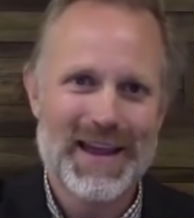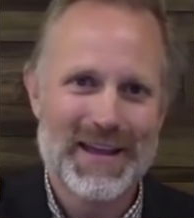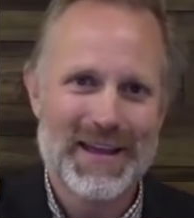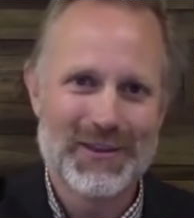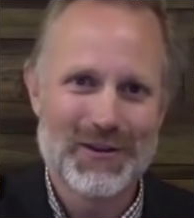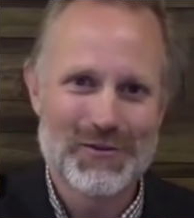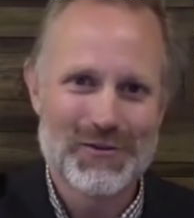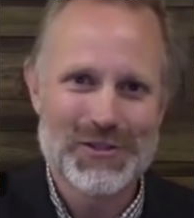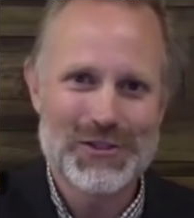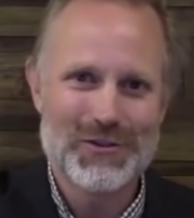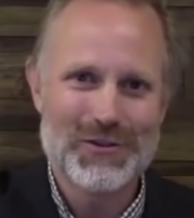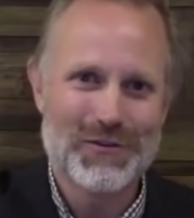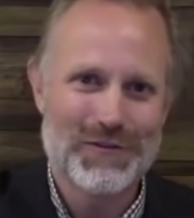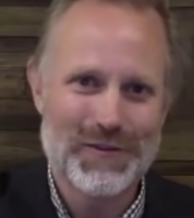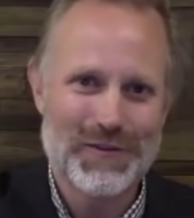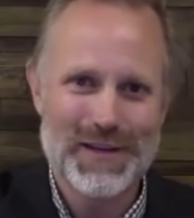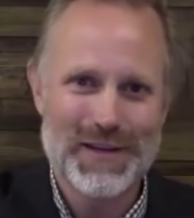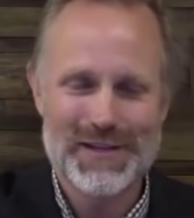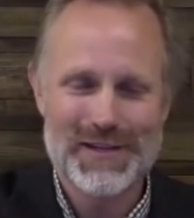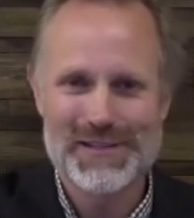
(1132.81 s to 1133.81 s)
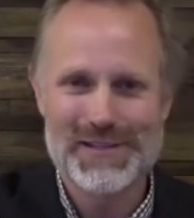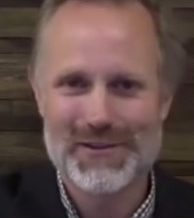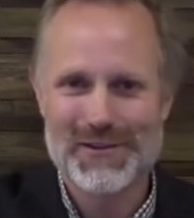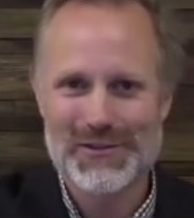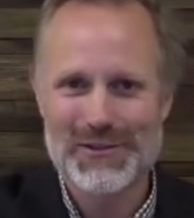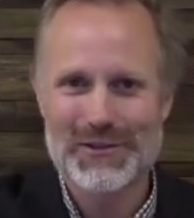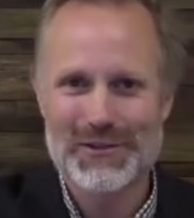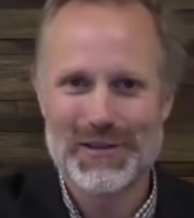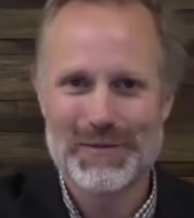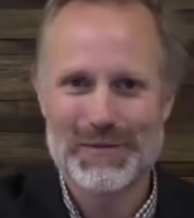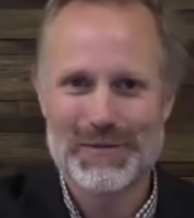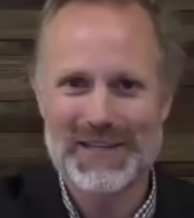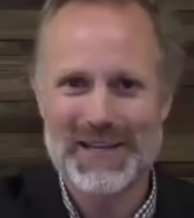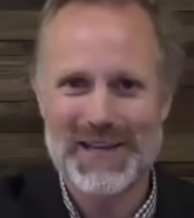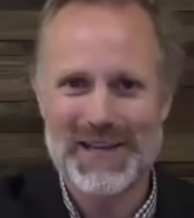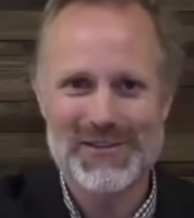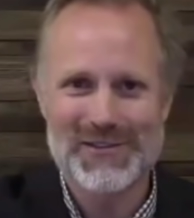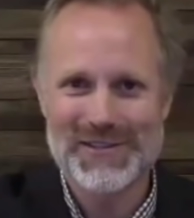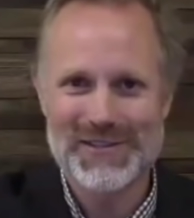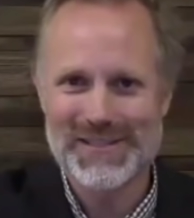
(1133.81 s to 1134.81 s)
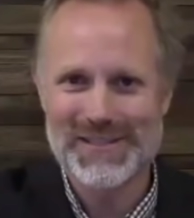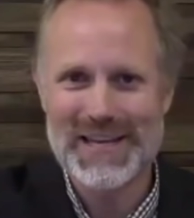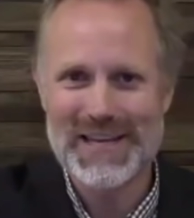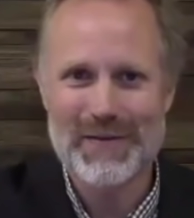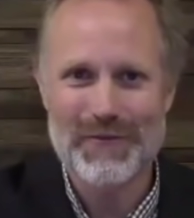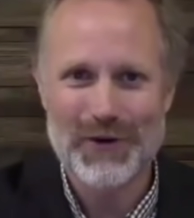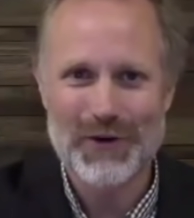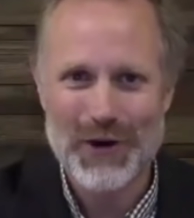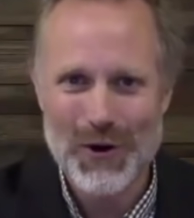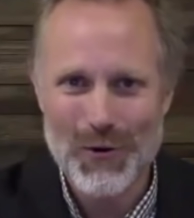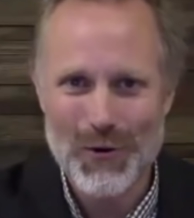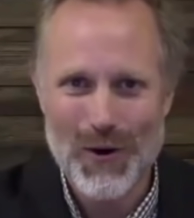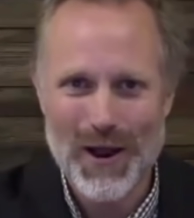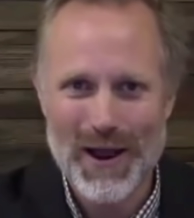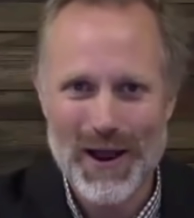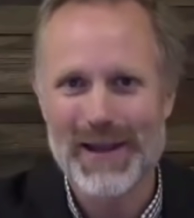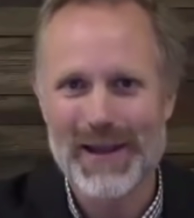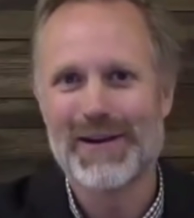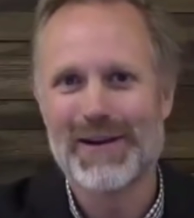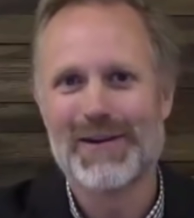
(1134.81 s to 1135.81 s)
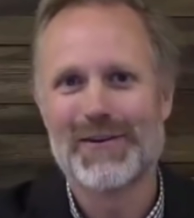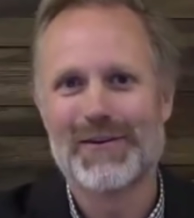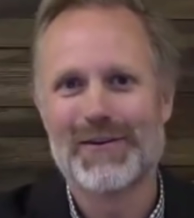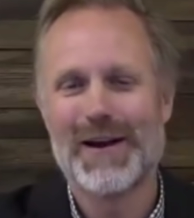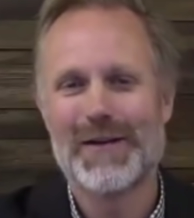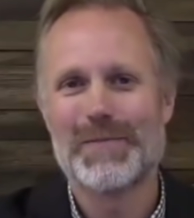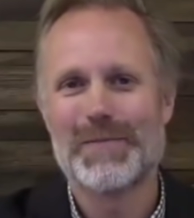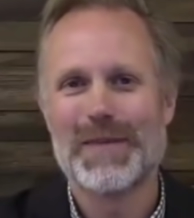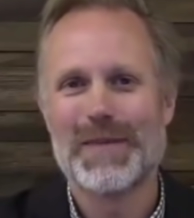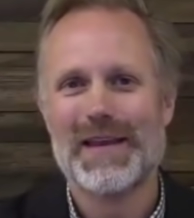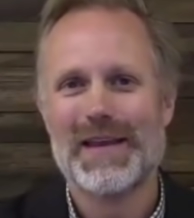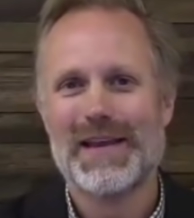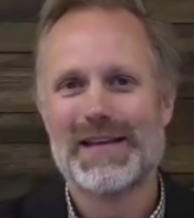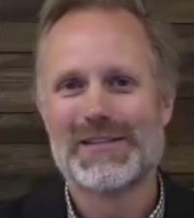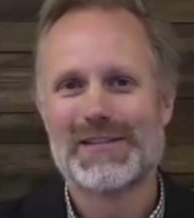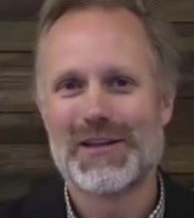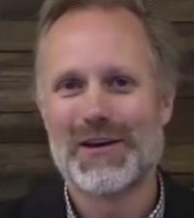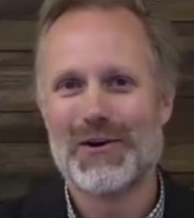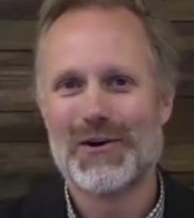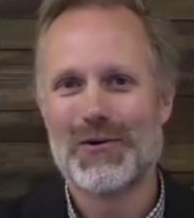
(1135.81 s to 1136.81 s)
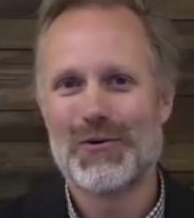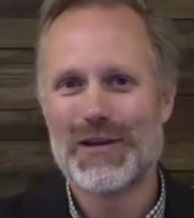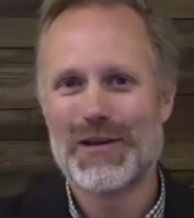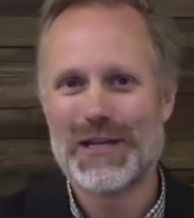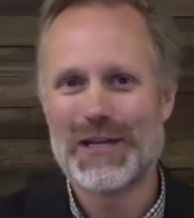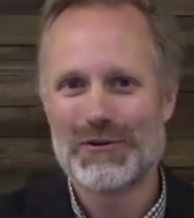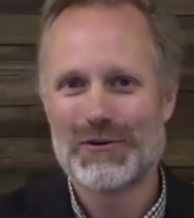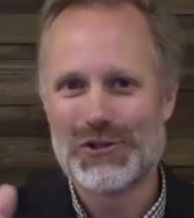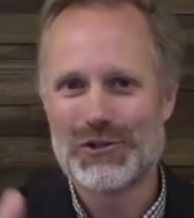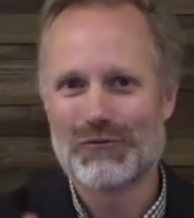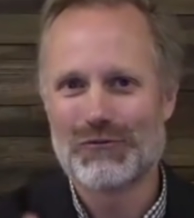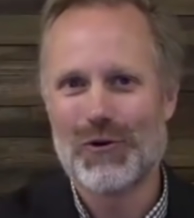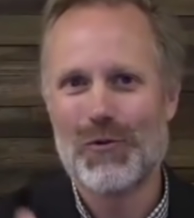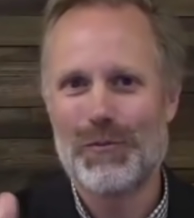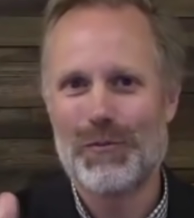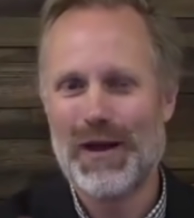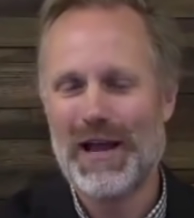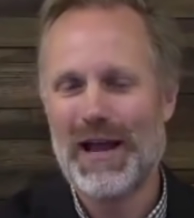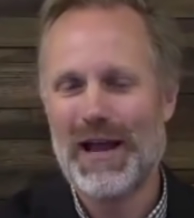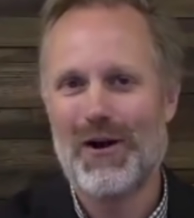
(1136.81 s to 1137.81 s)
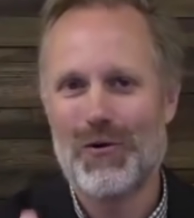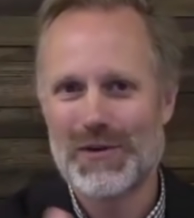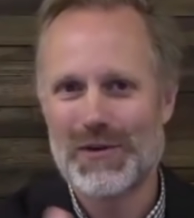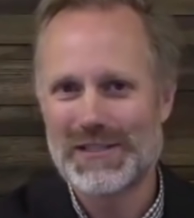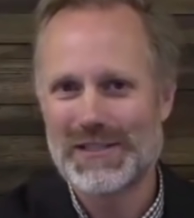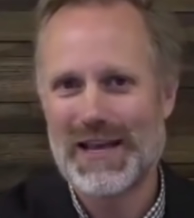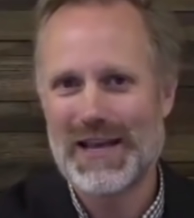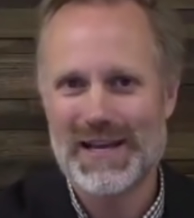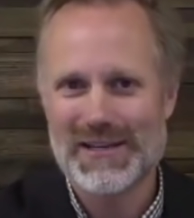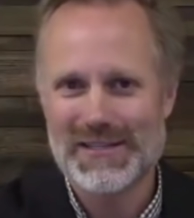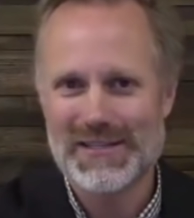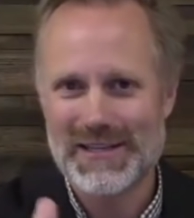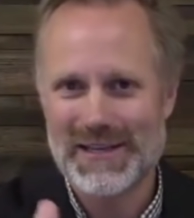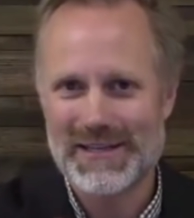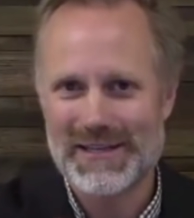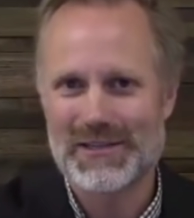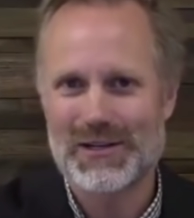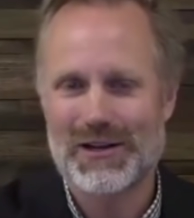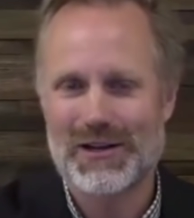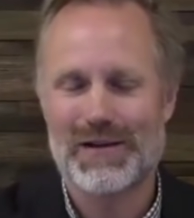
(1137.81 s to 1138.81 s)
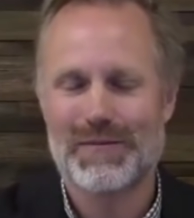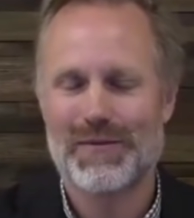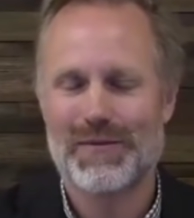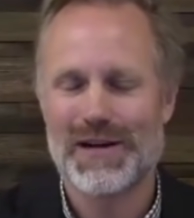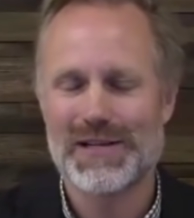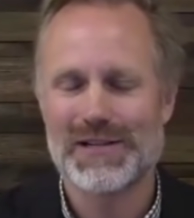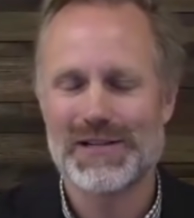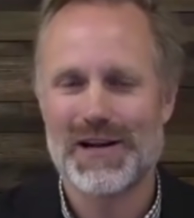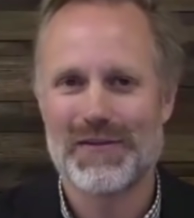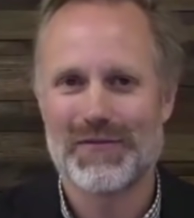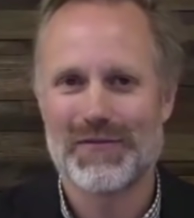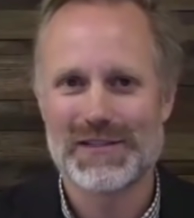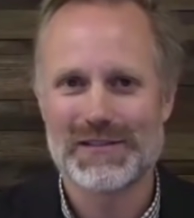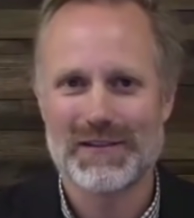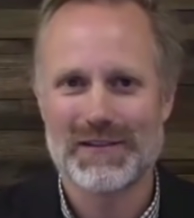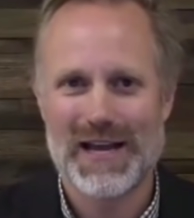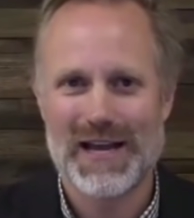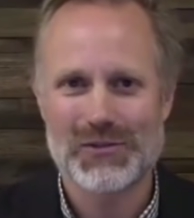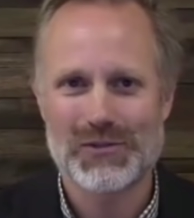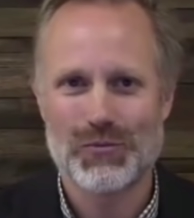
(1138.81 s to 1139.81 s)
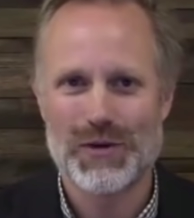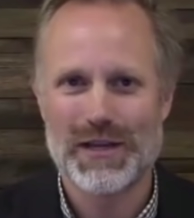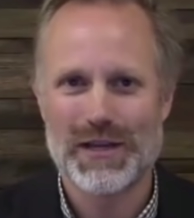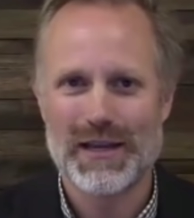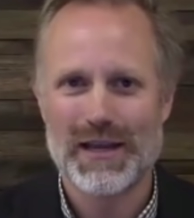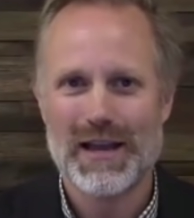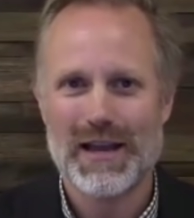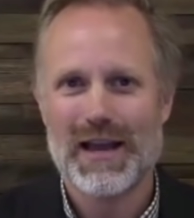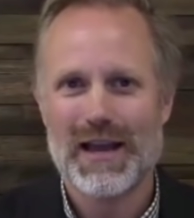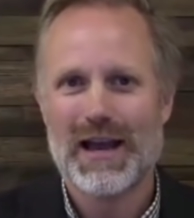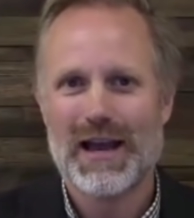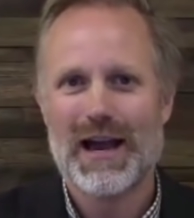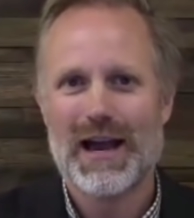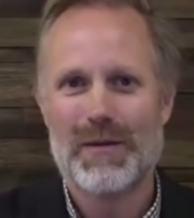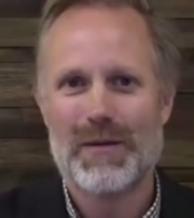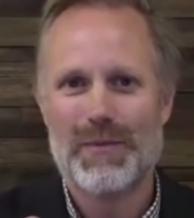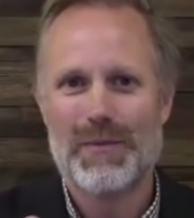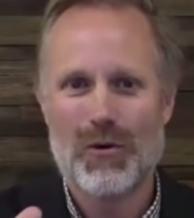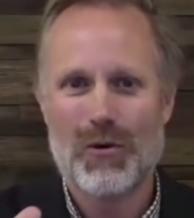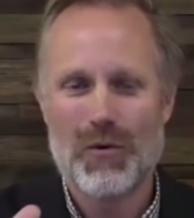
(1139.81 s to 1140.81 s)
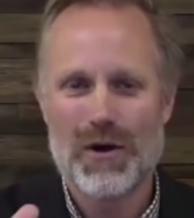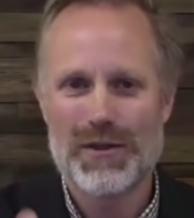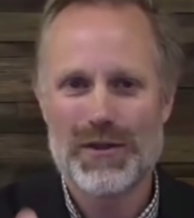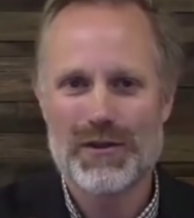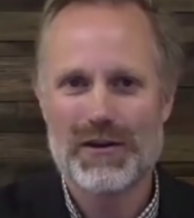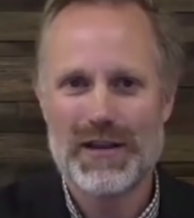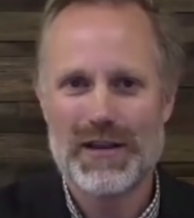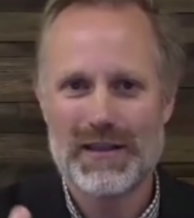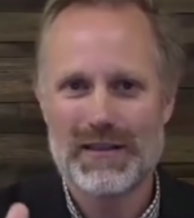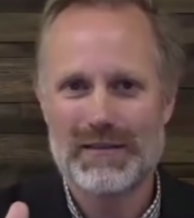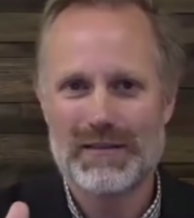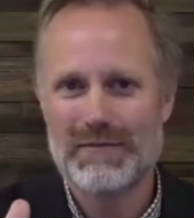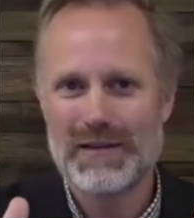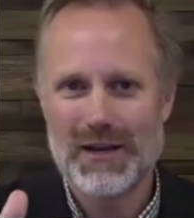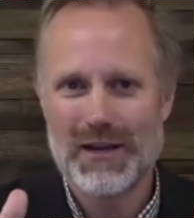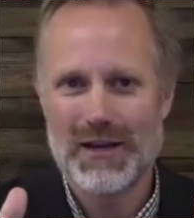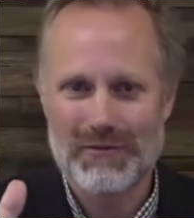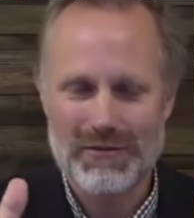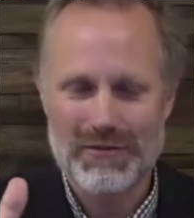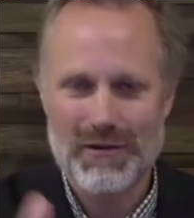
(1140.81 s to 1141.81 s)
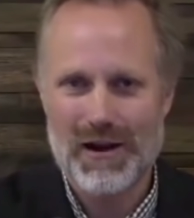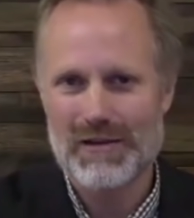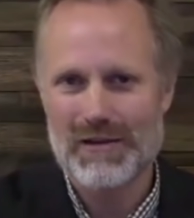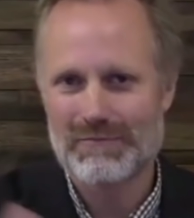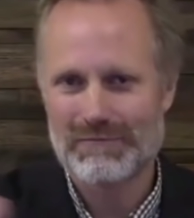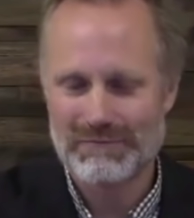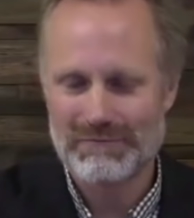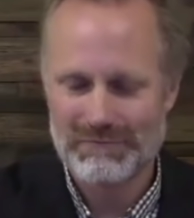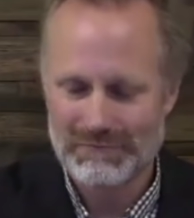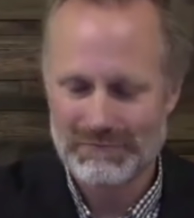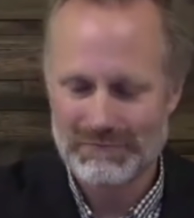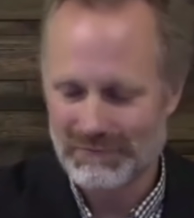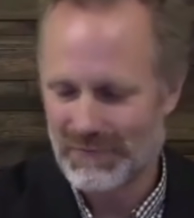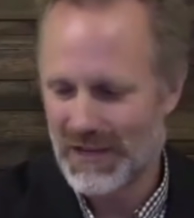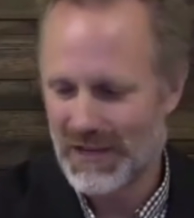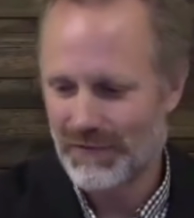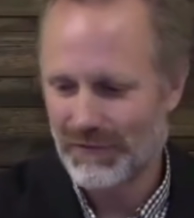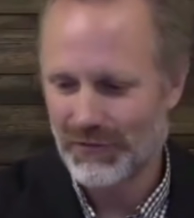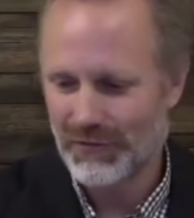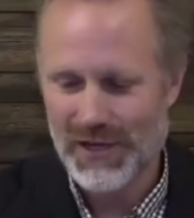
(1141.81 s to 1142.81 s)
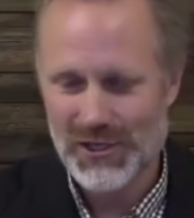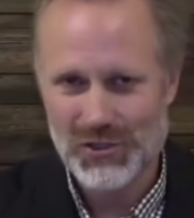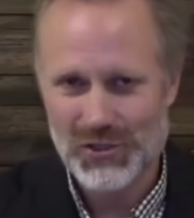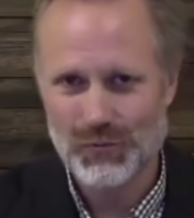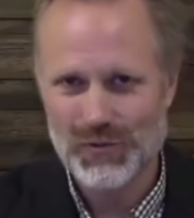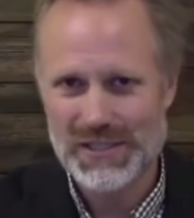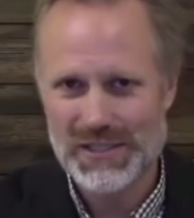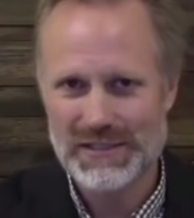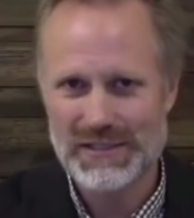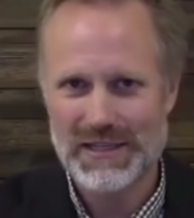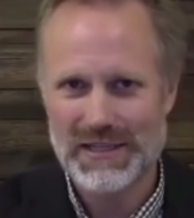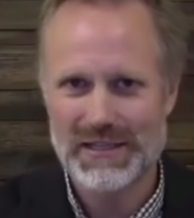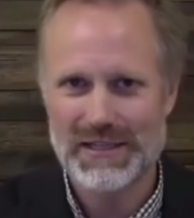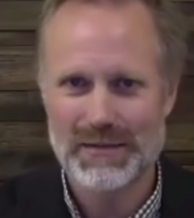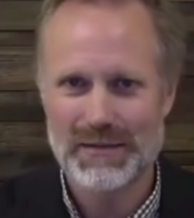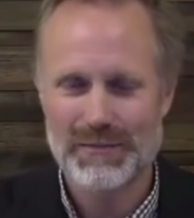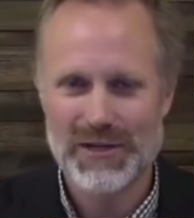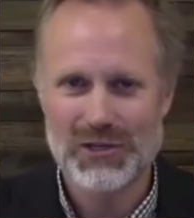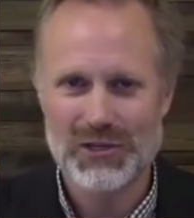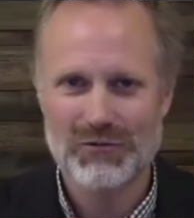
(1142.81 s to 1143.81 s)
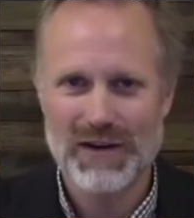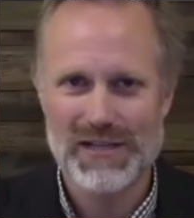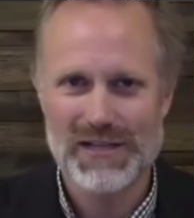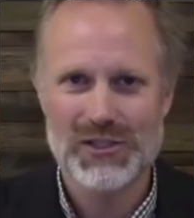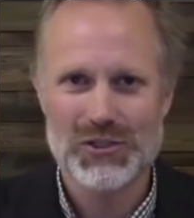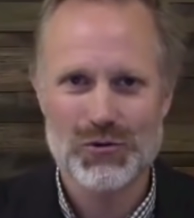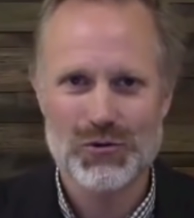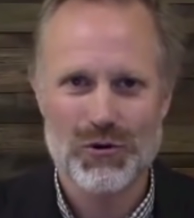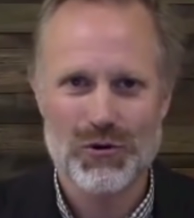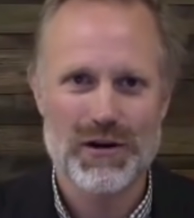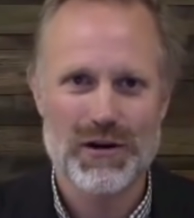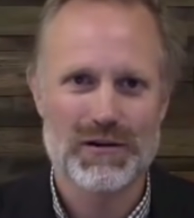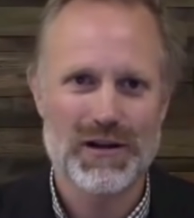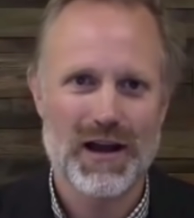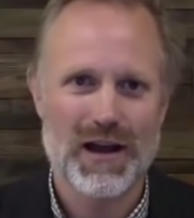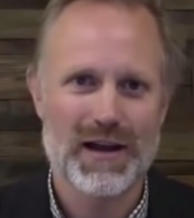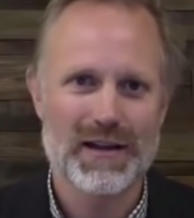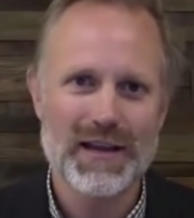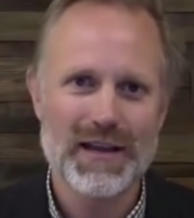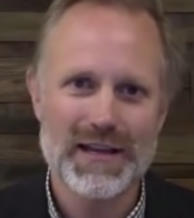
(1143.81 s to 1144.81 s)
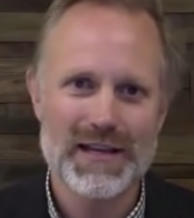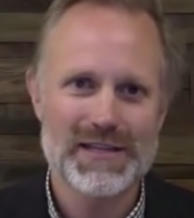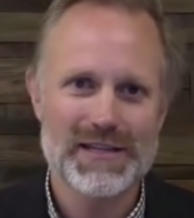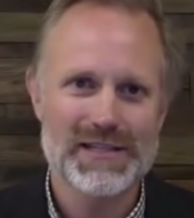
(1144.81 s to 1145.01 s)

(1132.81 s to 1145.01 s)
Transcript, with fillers: and those new fees those new limitations they never go away right so you know jerome powell was asked at his co- press conference last week about whether he you know thought inflation was indeed going to be transitory or not. And he